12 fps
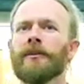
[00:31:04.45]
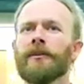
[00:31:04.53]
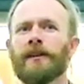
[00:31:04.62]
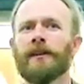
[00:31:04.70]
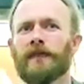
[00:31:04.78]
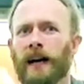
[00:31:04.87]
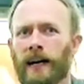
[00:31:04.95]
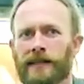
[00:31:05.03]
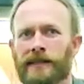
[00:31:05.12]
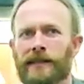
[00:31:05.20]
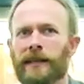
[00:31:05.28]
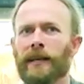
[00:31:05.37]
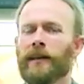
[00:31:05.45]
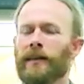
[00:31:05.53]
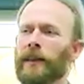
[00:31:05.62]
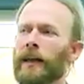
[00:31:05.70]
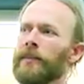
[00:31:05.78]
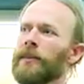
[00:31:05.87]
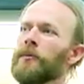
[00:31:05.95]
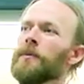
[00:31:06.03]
really fast, that there